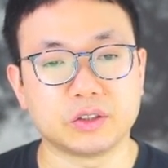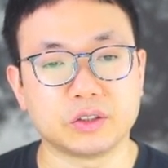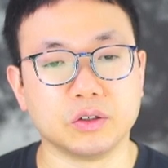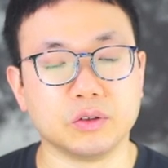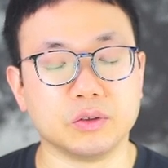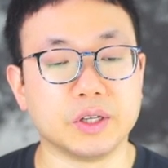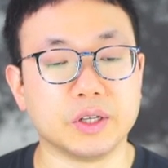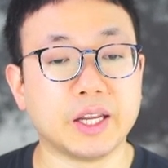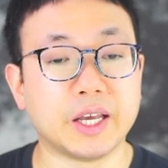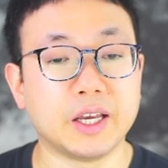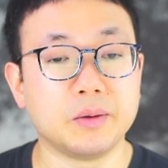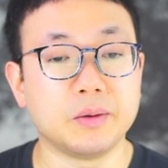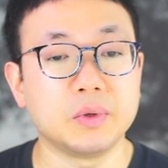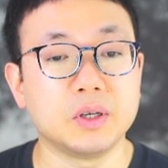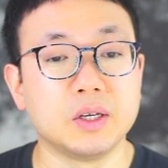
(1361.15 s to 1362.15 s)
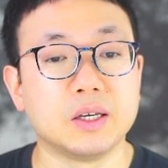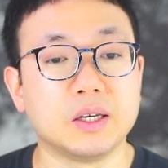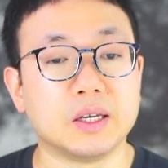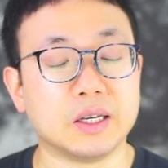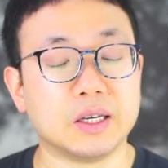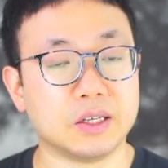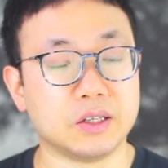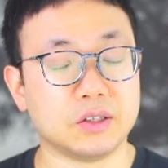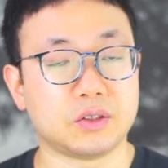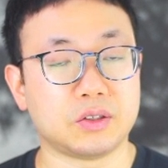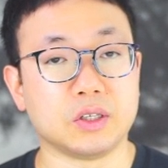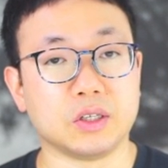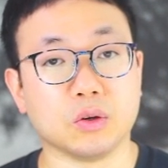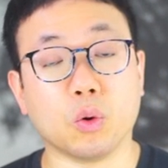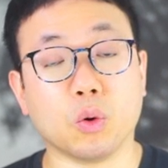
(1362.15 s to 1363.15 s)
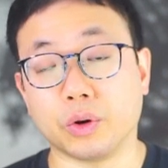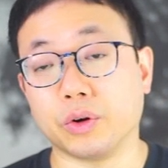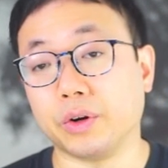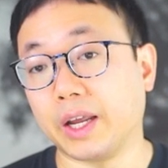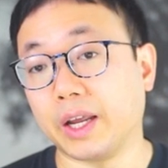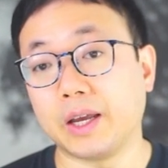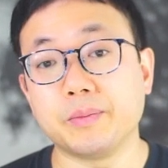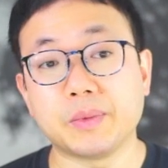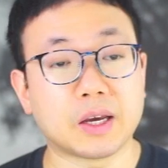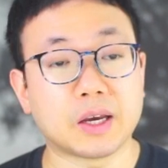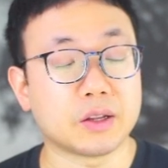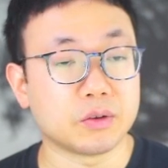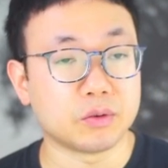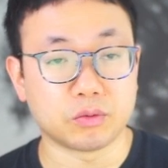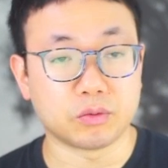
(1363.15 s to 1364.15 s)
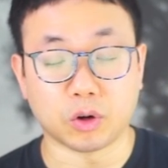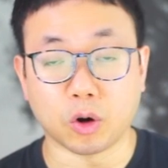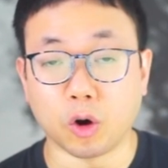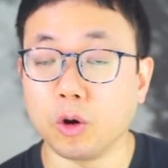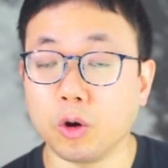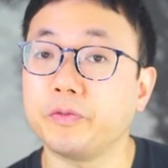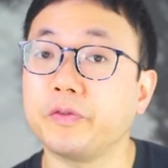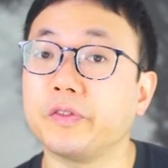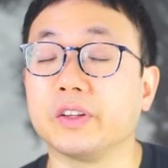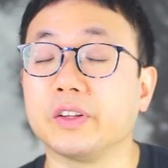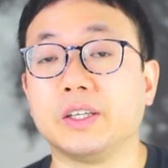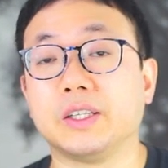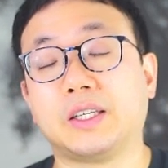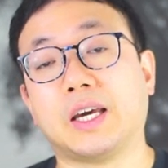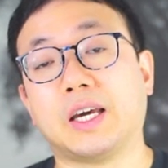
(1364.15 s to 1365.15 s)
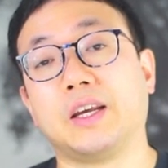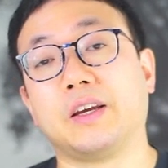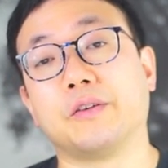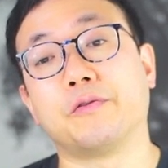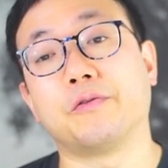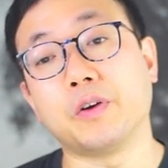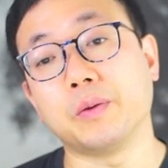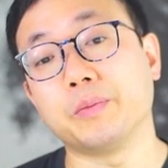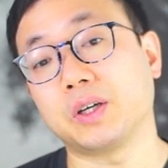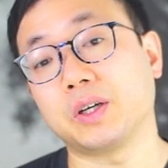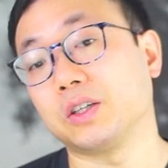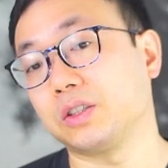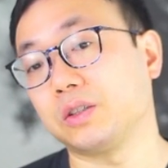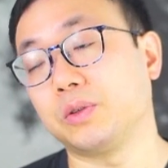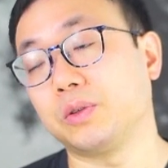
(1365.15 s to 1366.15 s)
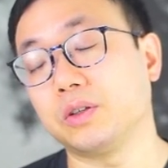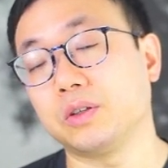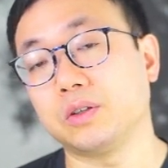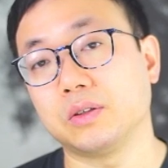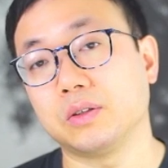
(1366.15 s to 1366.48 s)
So the name is the order name that we're hopefully getting from the customer.